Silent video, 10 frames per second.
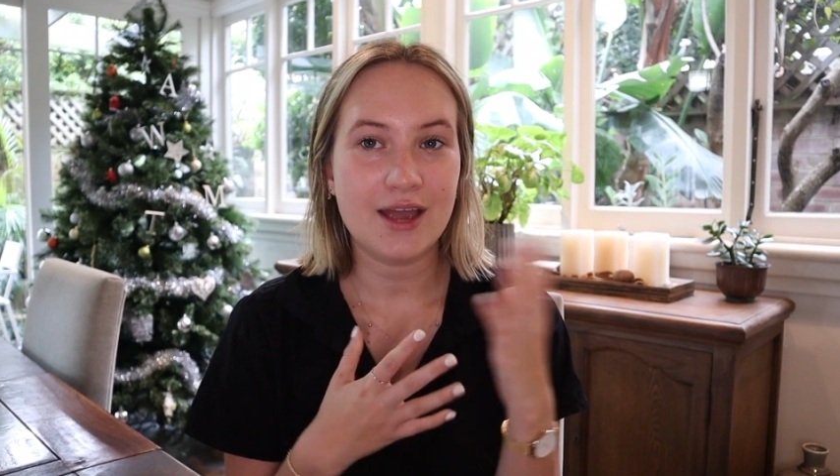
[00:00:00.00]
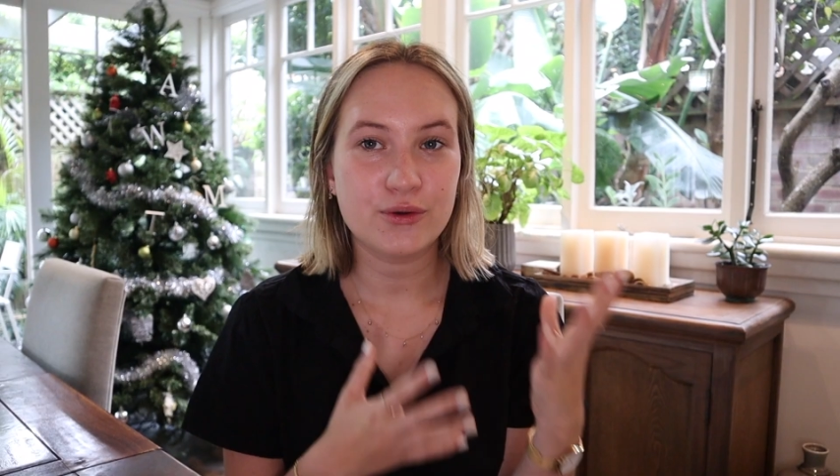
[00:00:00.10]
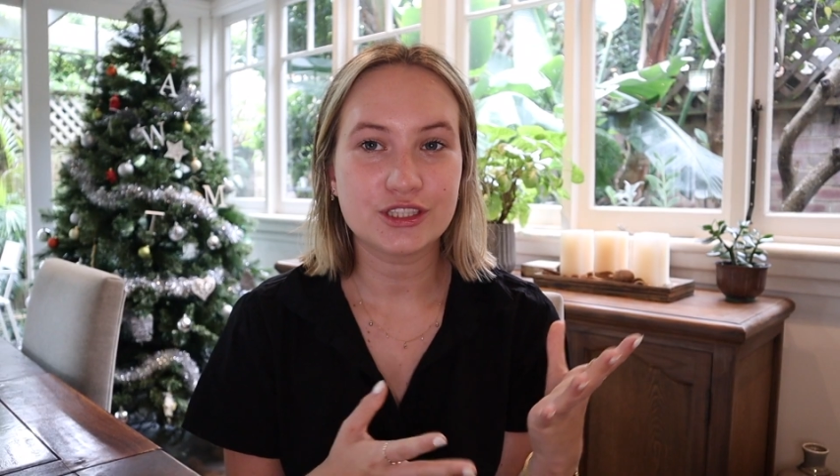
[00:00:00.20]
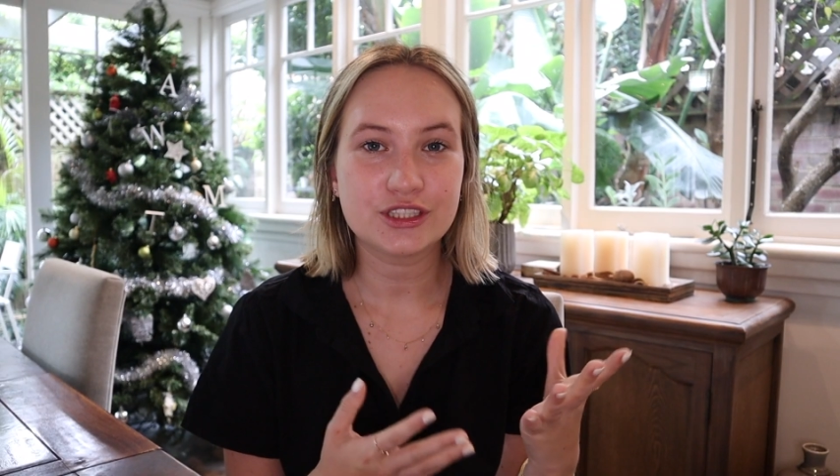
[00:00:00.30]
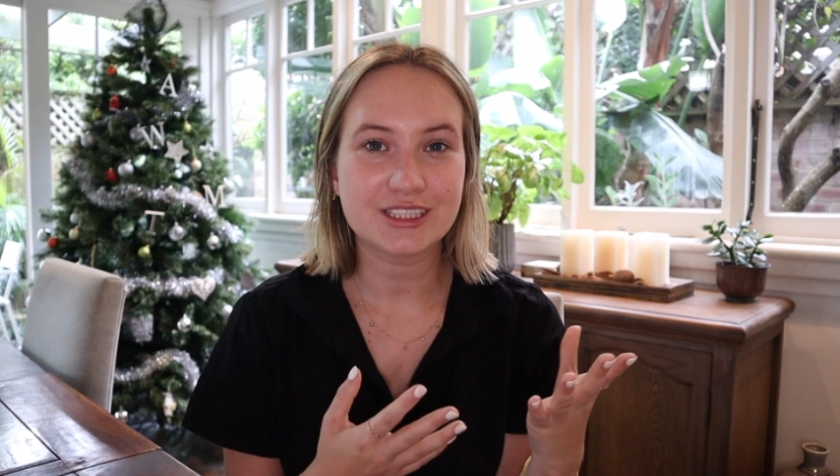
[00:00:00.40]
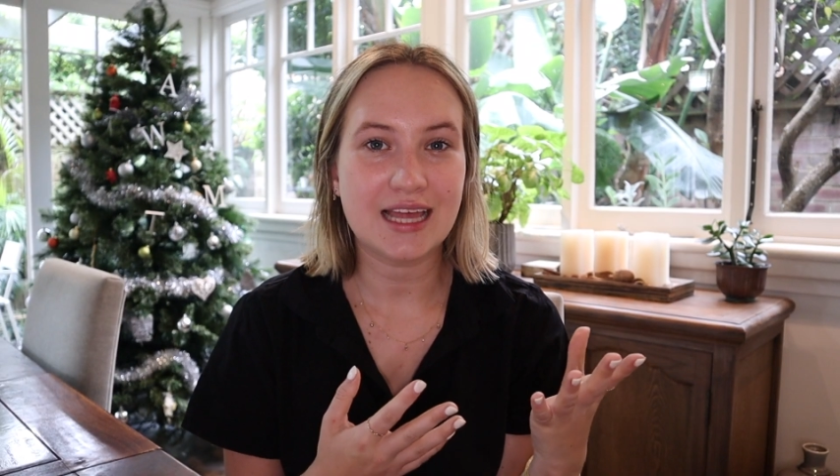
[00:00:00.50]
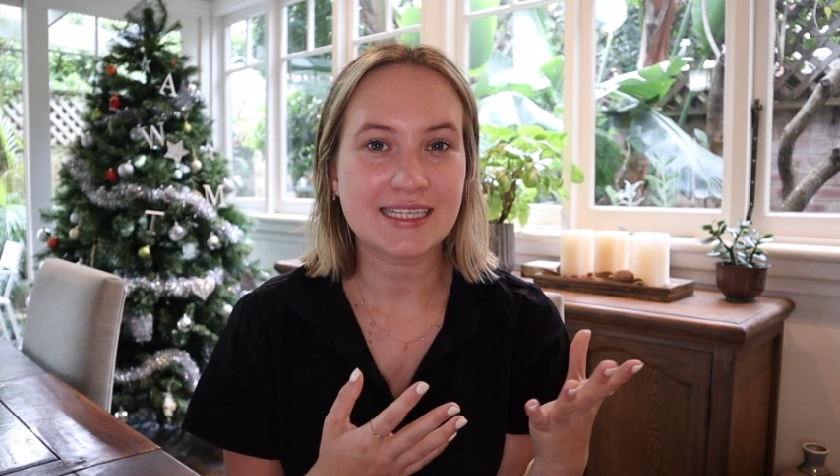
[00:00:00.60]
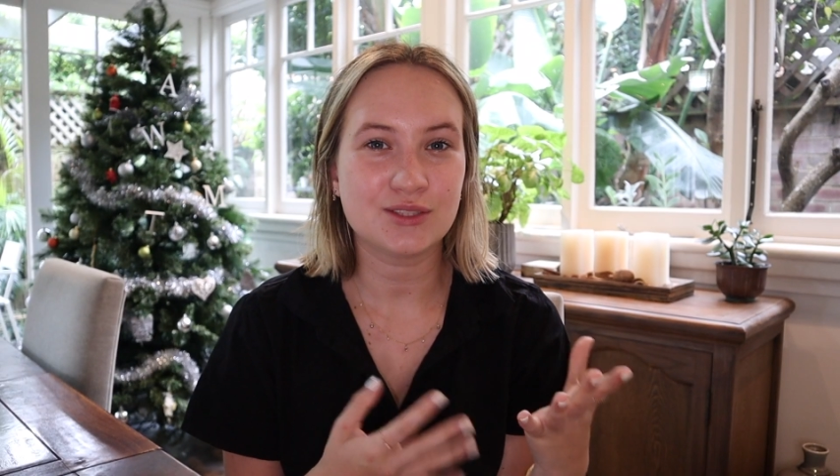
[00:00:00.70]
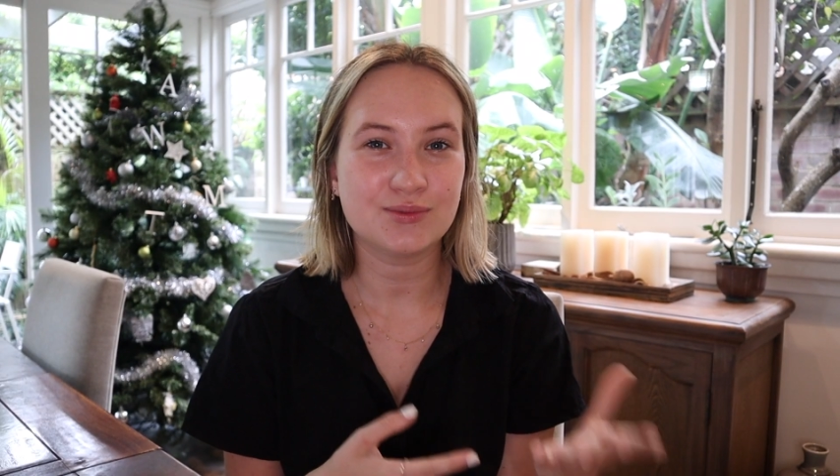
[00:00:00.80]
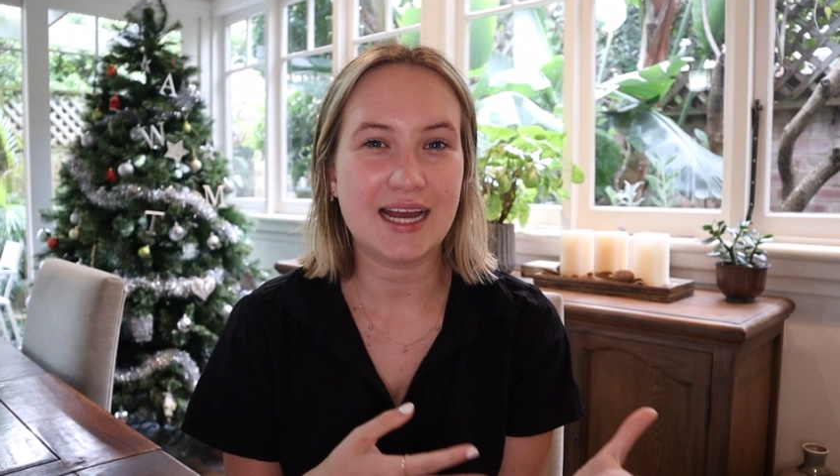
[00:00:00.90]
I also just like
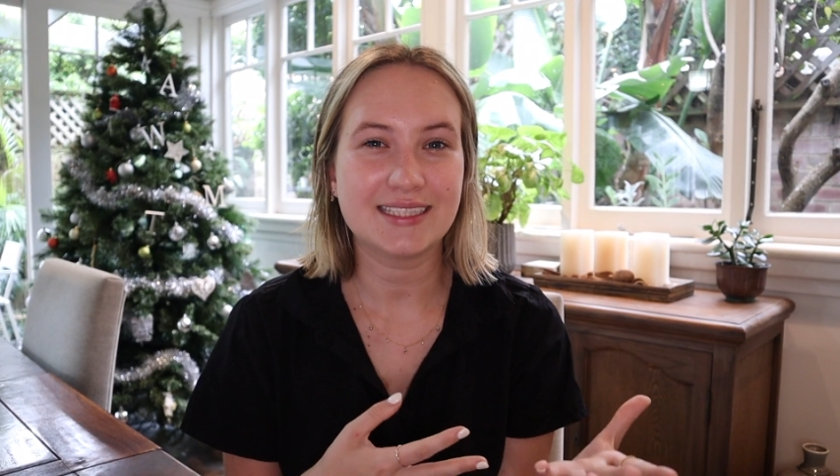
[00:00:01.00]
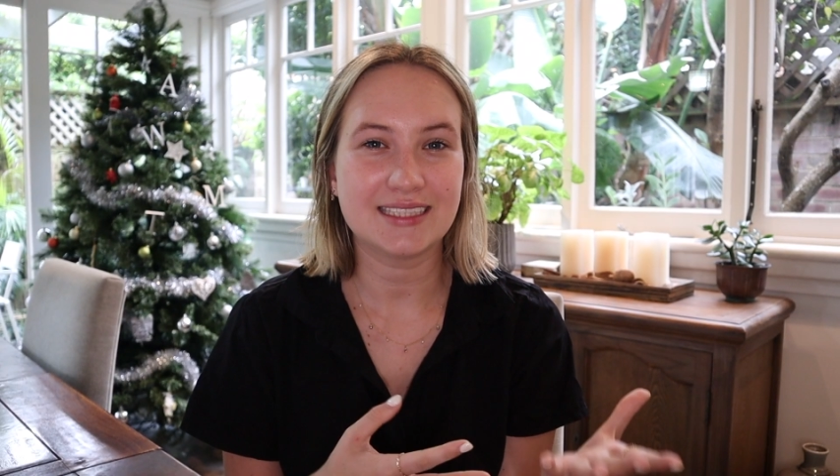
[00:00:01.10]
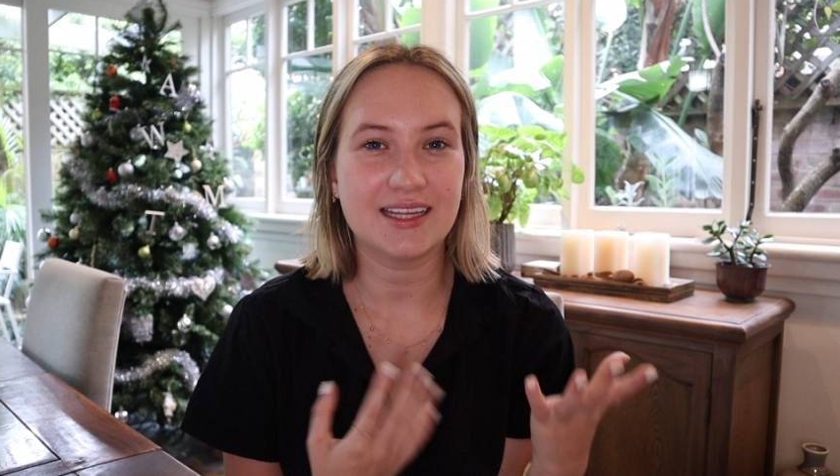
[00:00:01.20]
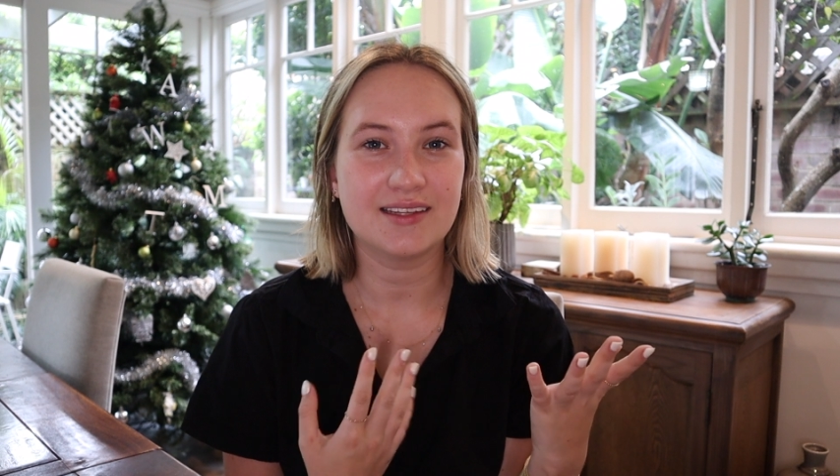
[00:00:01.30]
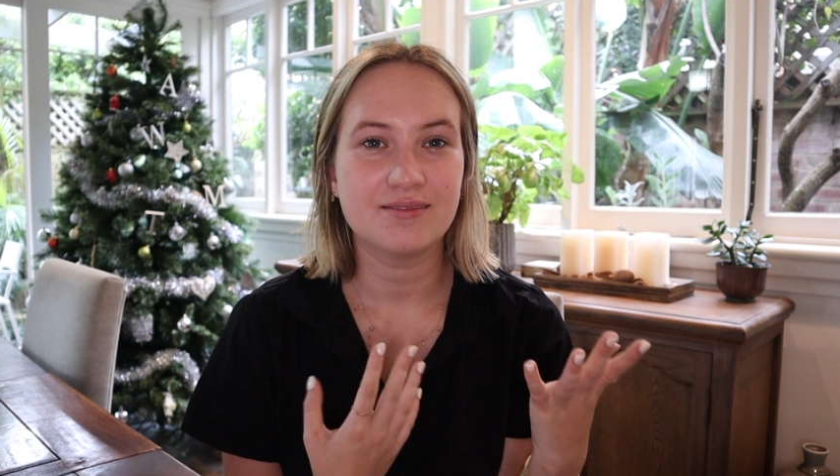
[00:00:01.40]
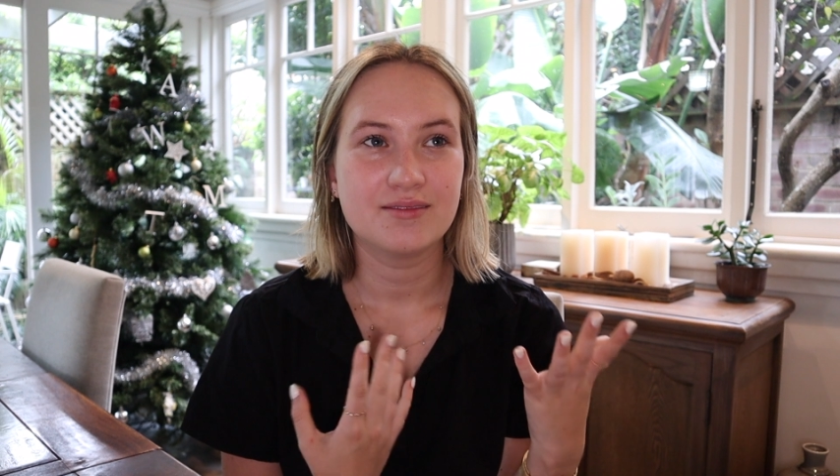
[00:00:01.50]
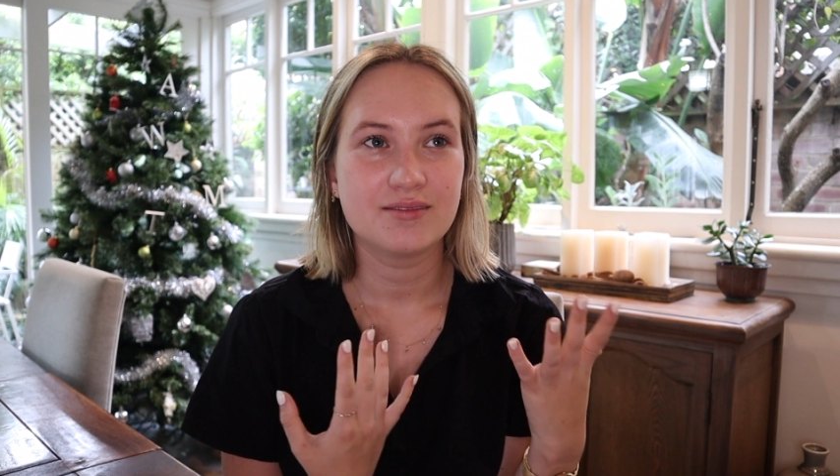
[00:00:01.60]
to write down